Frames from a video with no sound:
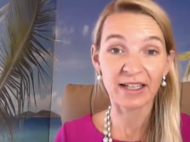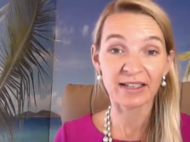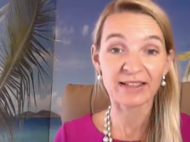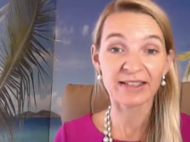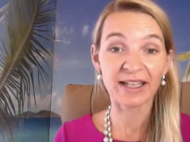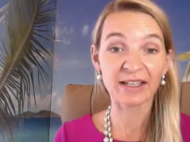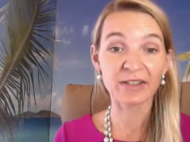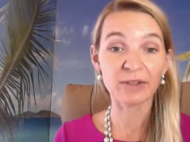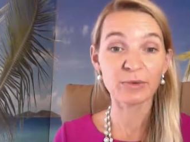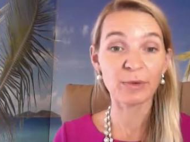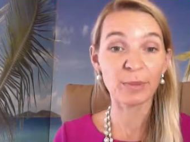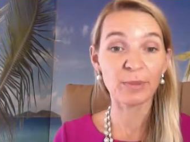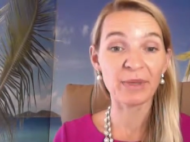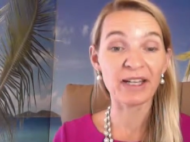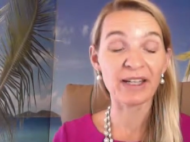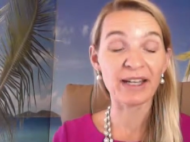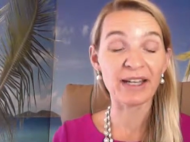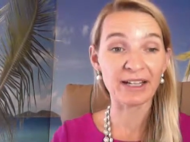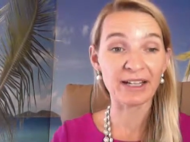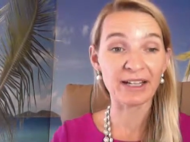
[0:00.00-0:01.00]
that the
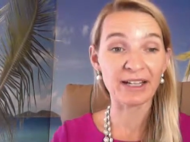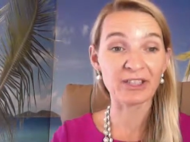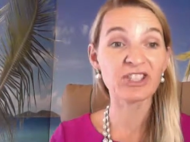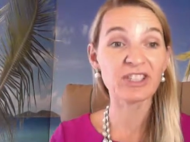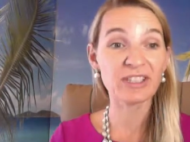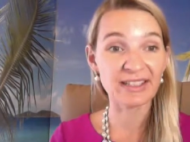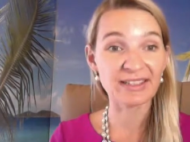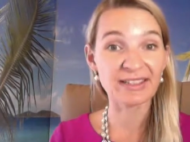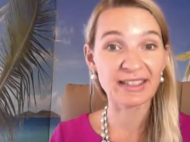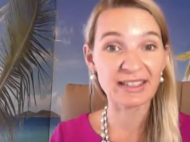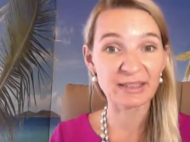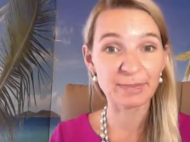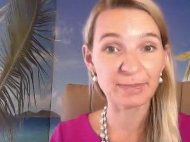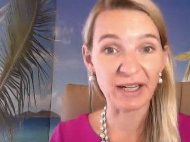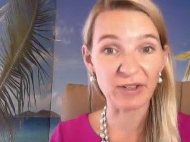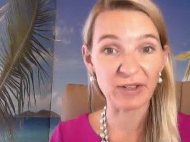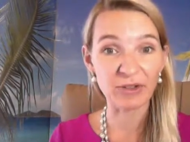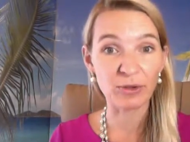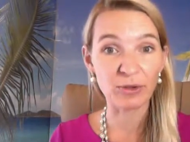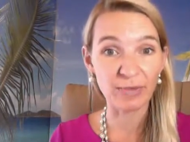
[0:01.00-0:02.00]
woman actually doesn't
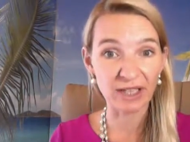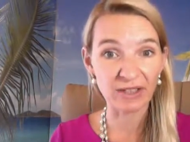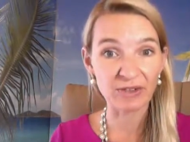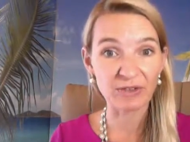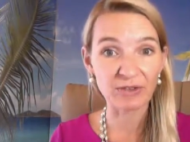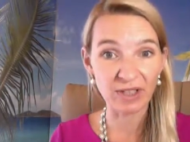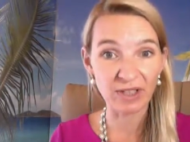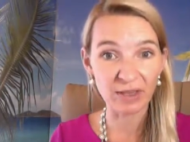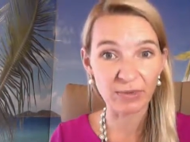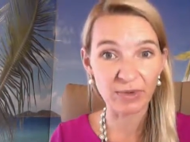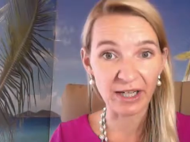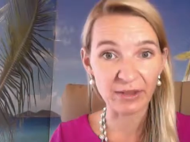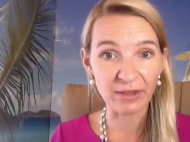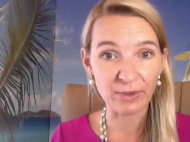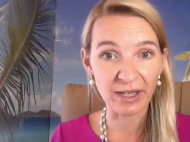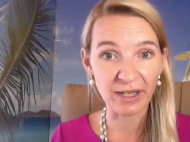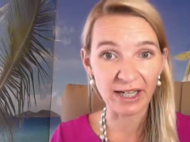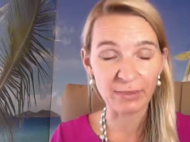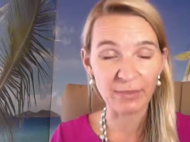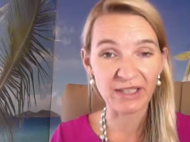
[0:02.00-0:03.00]
expect her man to do that right
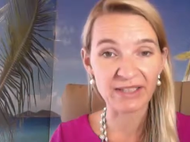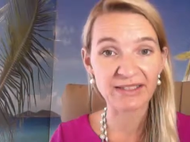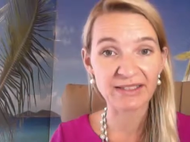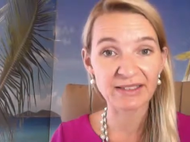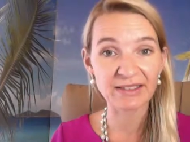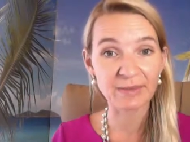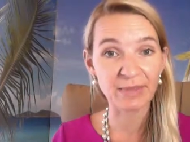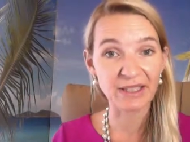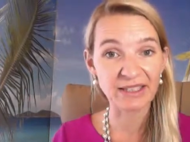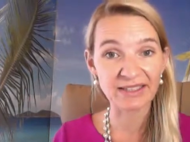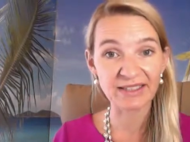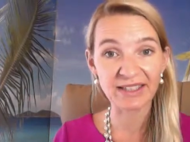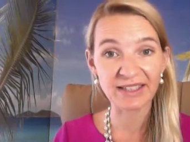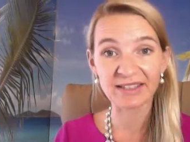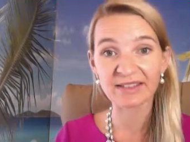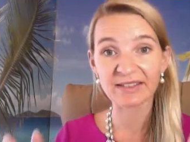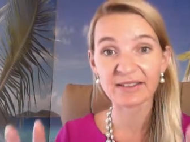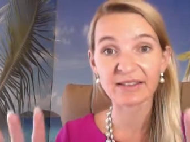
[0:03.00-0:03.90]
away, but, but says,